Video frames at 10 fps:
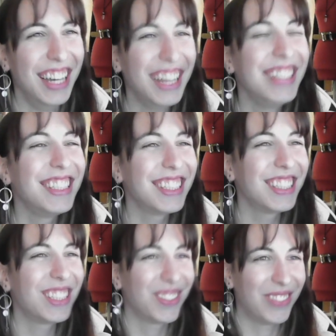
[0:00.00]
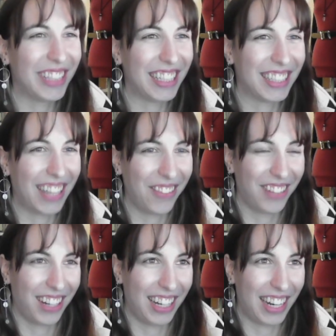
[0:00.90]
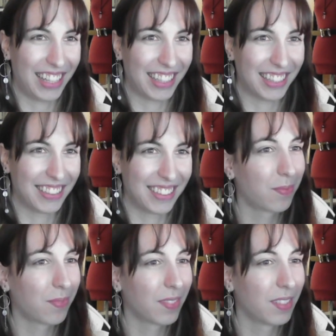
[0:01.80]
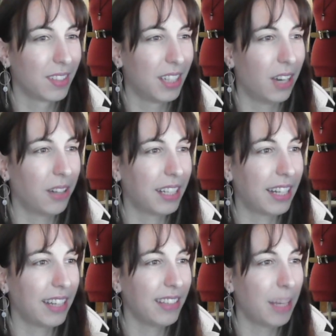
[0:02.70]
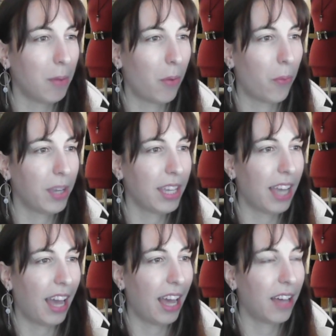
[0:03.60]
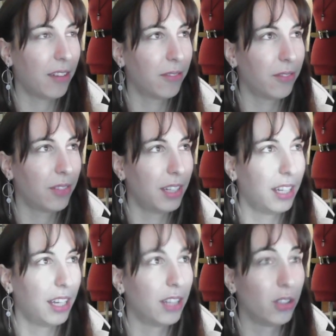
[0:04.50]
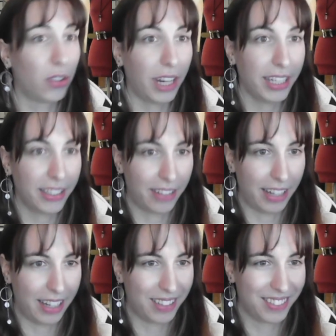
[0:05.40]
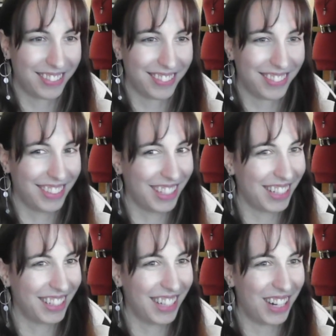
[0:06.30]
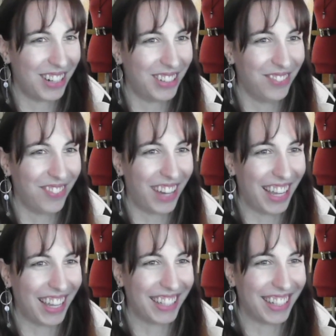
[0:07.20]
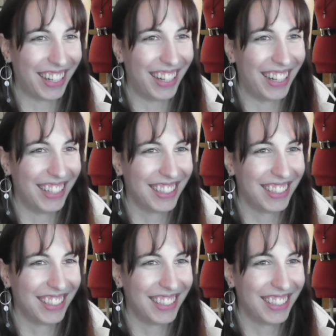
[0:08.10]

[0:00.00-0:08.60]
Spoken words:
Just sweet. I really like this. Okay, next up we have Dracula. Oh my god.